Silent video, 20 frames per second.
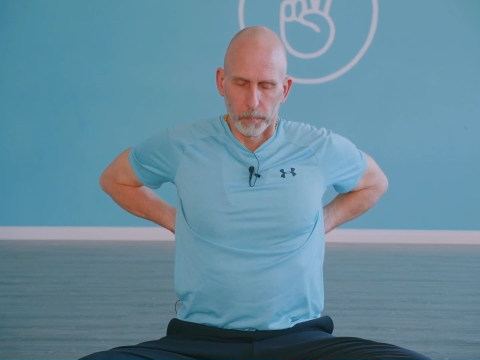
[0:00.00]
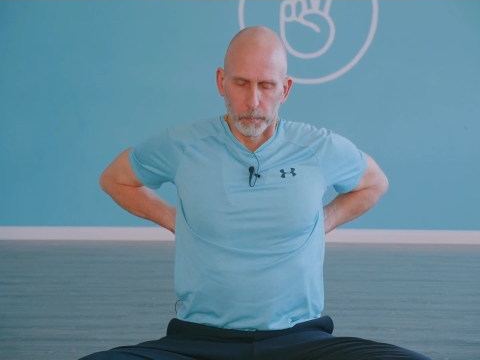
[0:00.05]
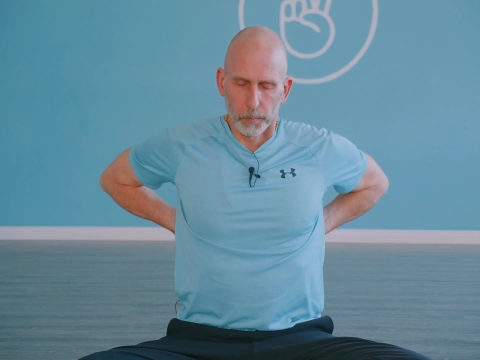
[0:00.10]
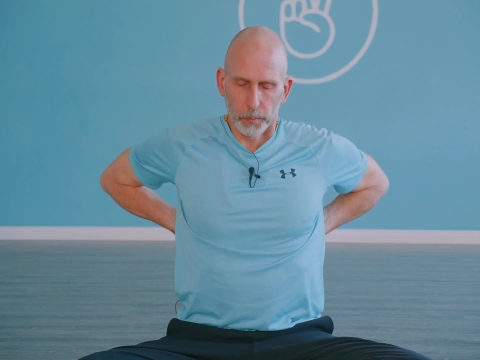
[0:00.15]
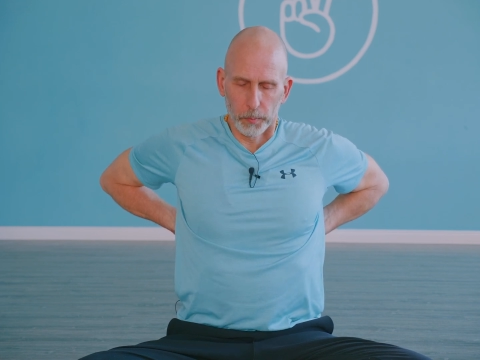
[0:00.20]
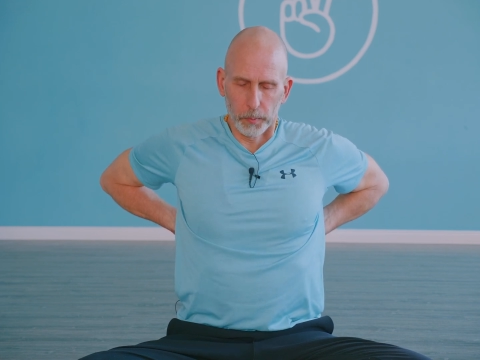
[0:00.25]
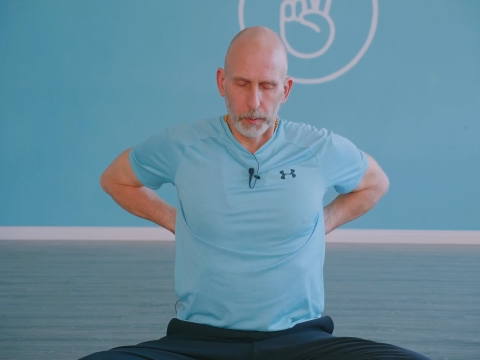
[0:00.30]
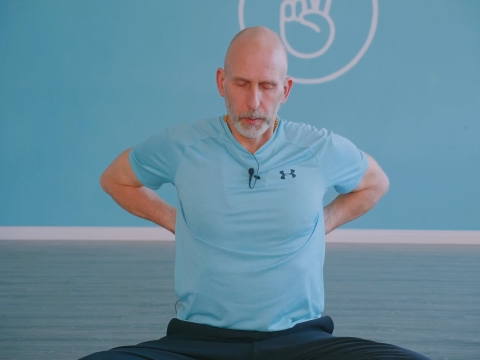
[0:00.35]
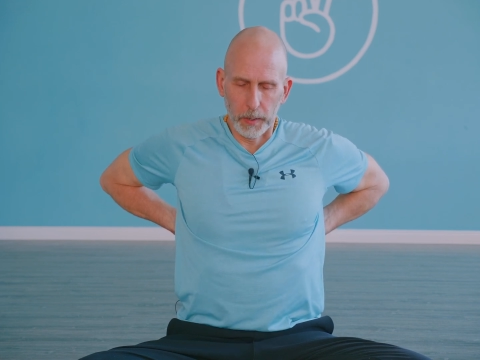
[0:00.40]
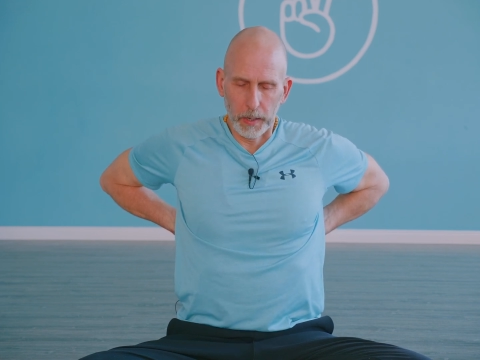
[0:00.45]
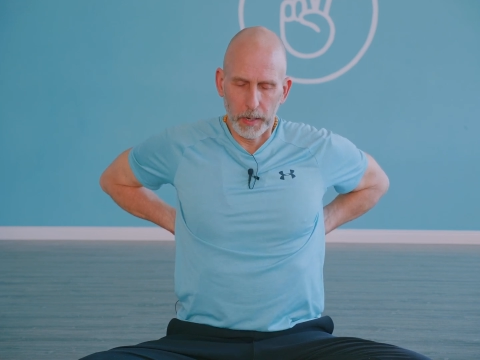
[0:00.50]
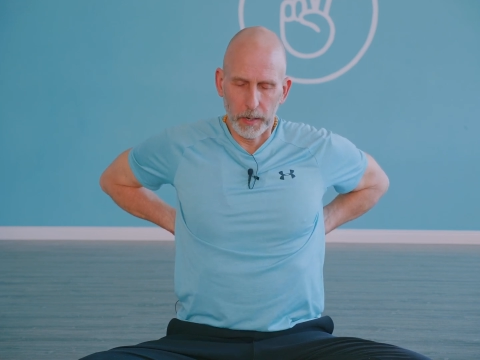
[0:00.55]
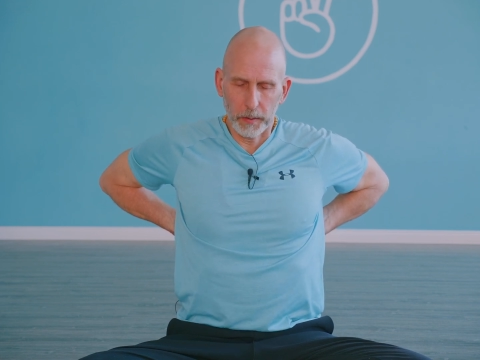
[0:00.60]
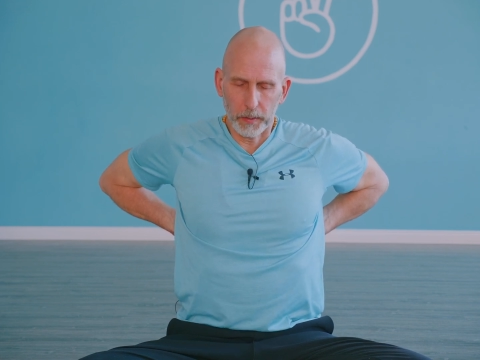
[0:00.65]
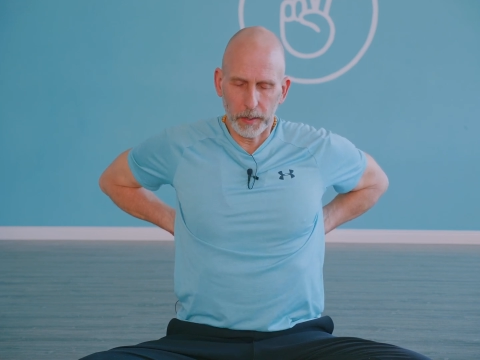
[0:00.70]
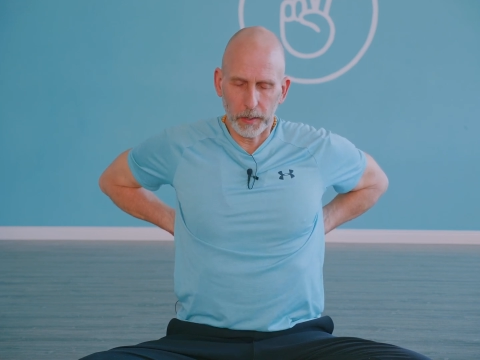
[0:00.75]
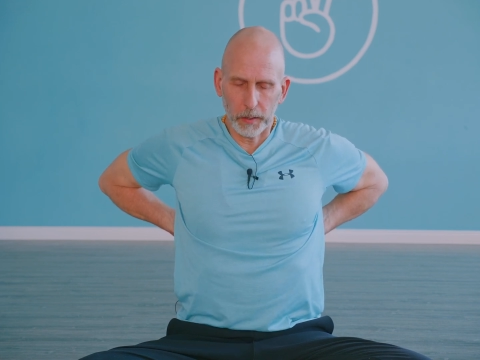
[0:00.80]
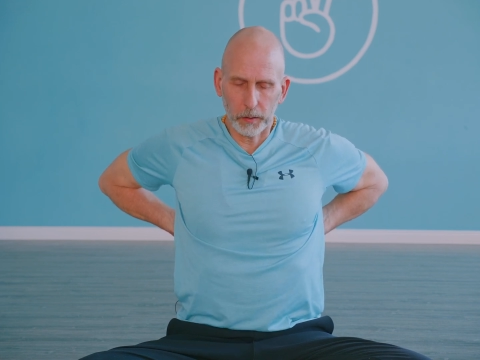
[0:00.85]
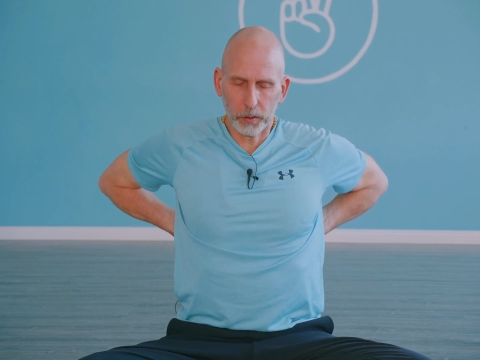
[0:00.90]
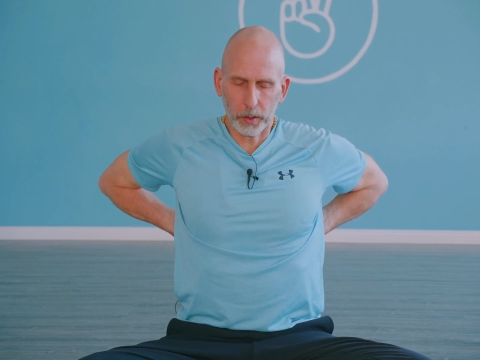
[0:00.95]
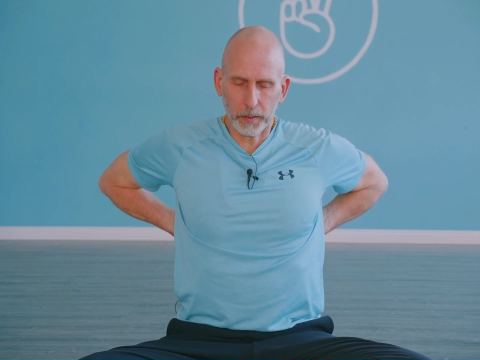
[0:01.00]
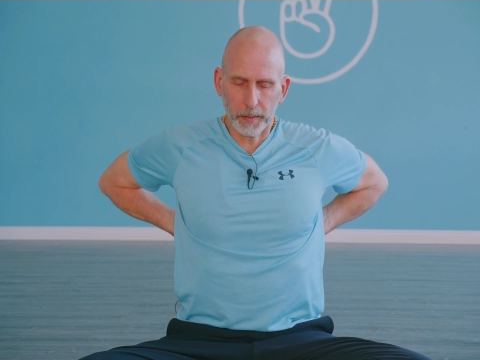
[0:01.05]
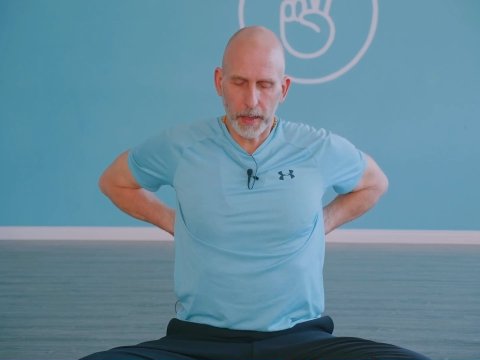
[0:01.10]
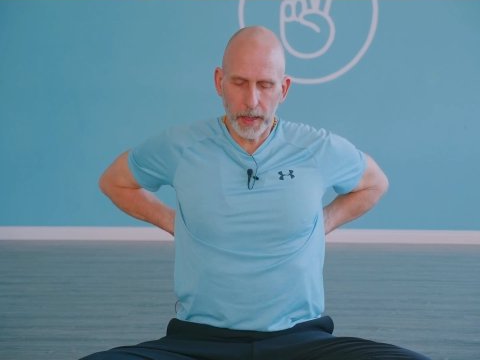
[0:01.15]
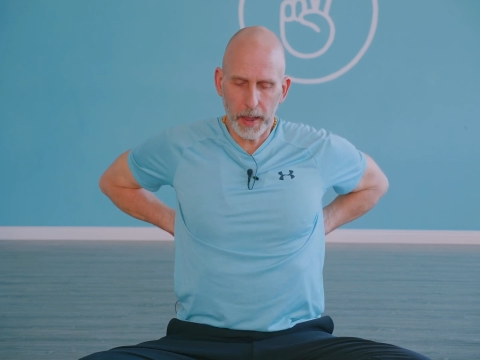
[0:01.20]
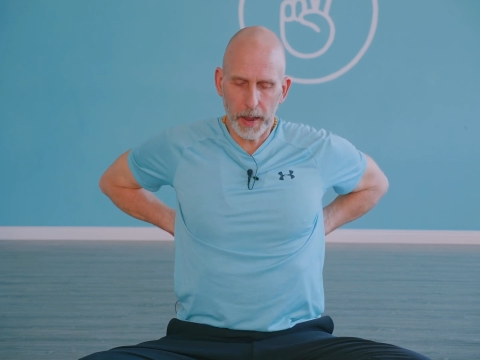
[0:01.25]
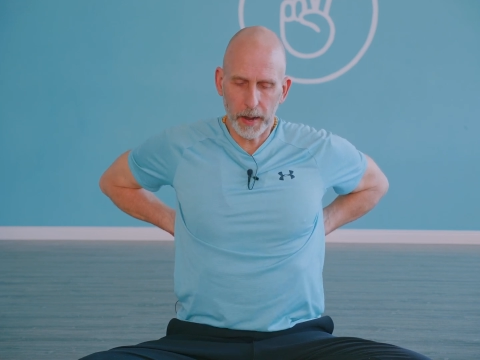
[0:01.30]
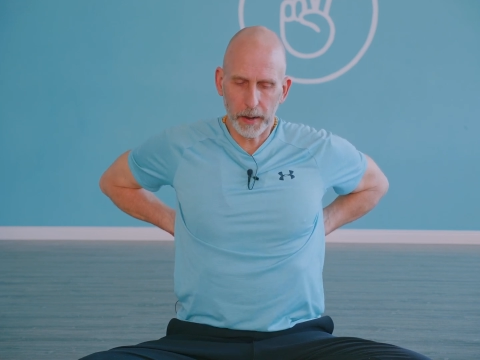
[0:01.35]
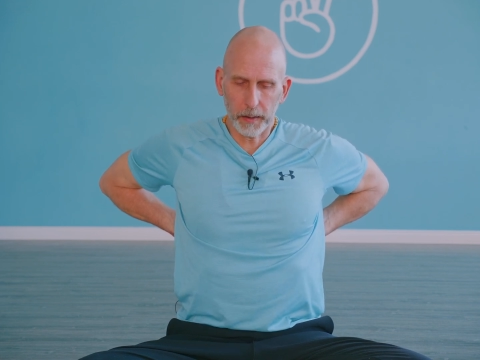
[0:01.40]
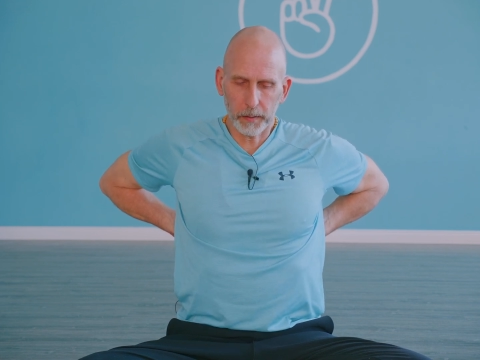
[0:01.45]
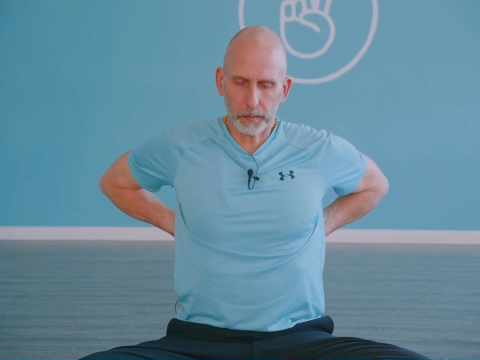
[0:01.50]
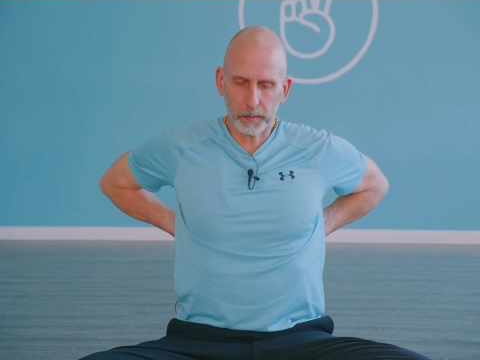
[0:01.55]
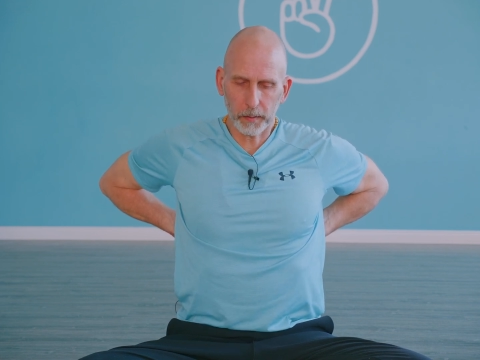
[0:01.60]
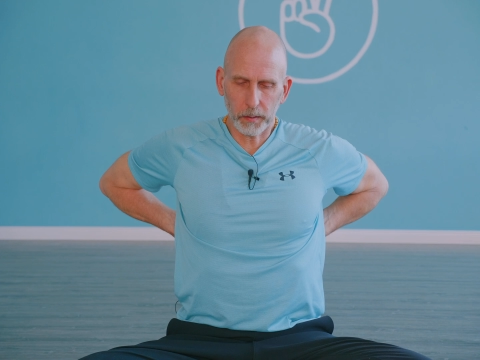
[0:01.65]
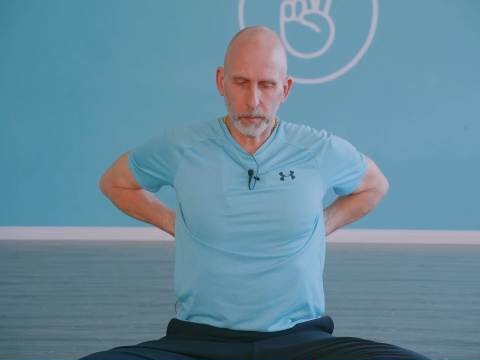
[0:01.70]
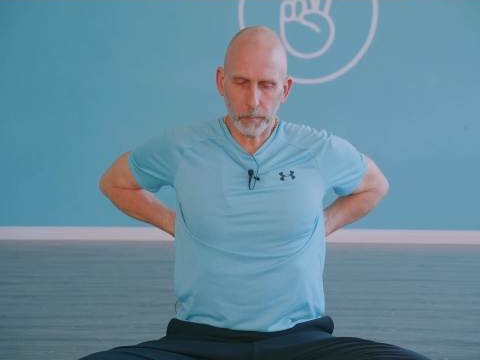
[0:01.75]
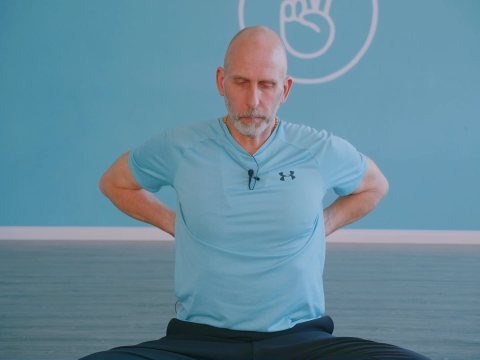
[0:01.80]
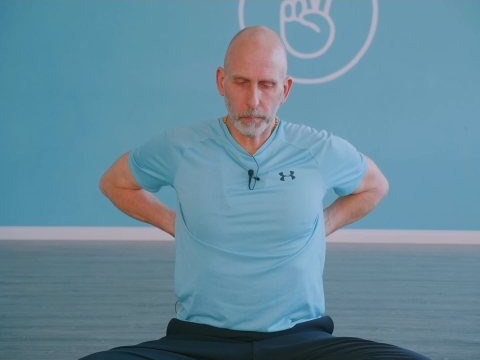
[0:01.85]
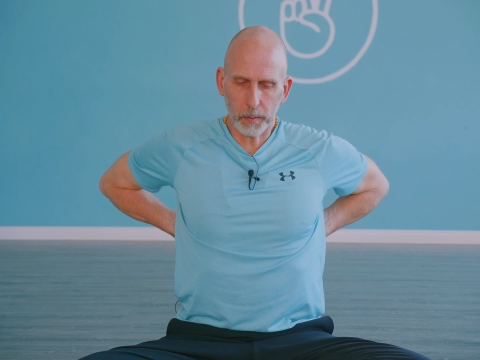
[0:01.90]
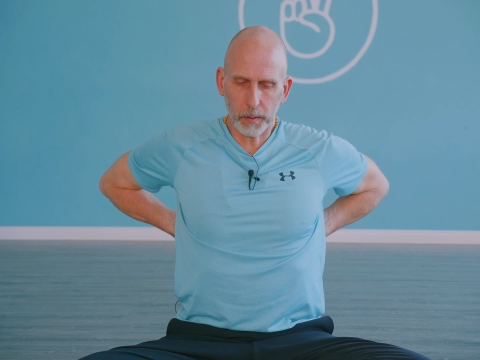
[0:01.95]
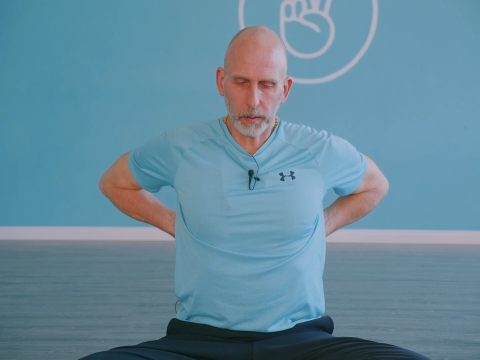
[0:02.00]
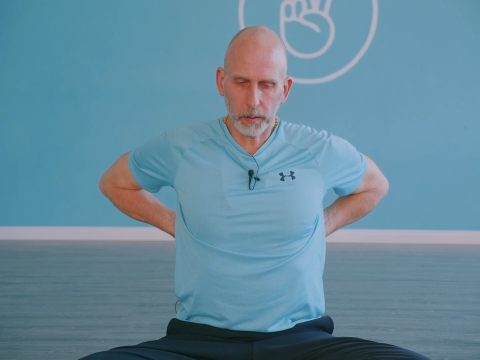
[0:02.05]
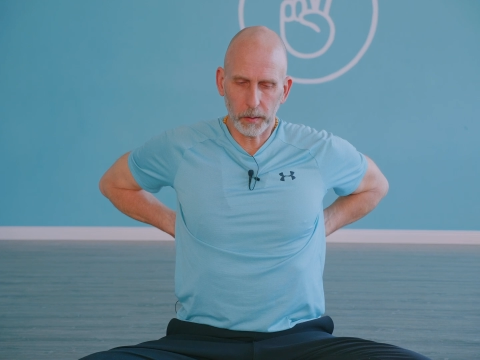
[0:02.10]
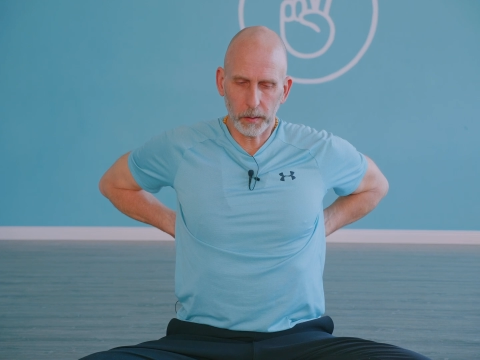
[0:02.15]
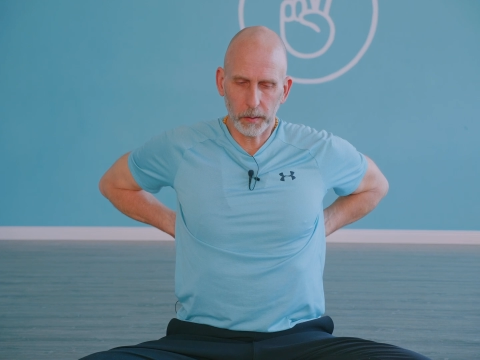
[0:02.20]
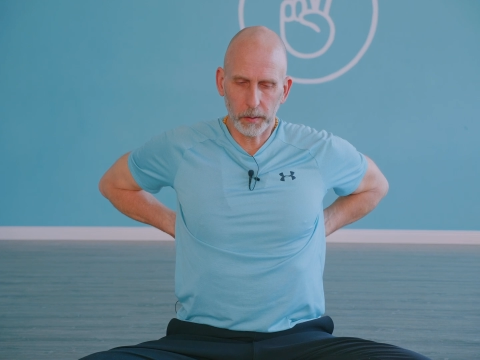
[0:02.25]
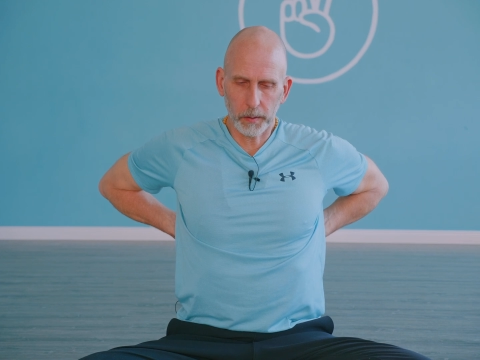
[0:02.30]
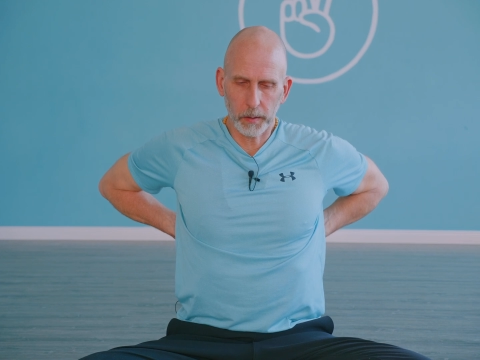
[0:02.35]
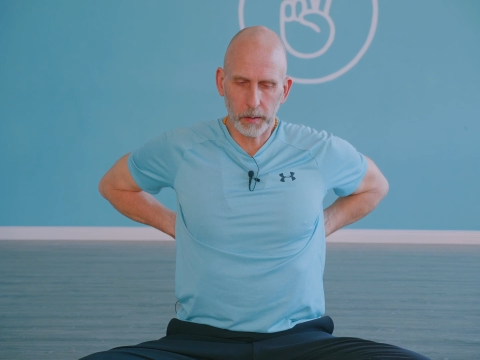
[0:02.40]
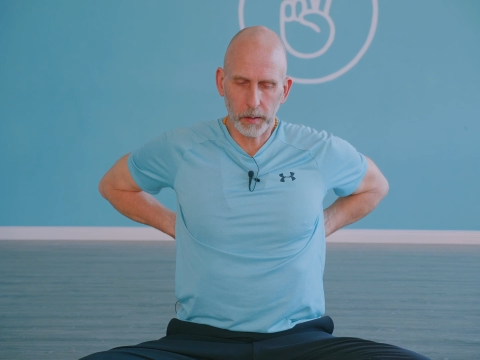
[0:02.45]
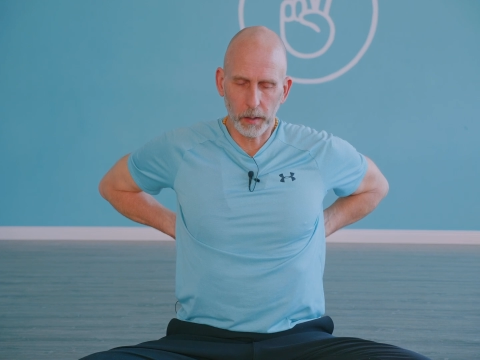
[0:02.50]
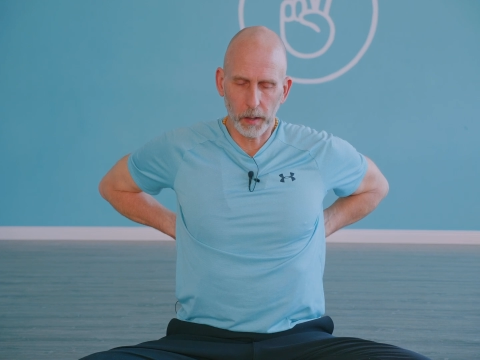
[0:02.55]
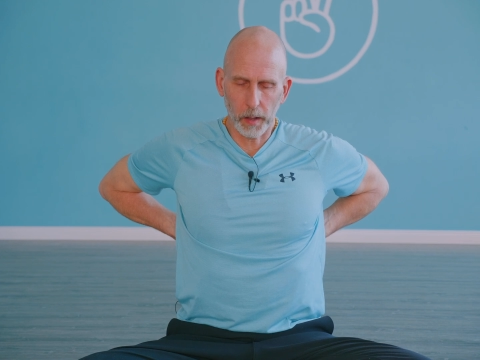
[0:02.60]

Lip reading: breathing into the hands in the middle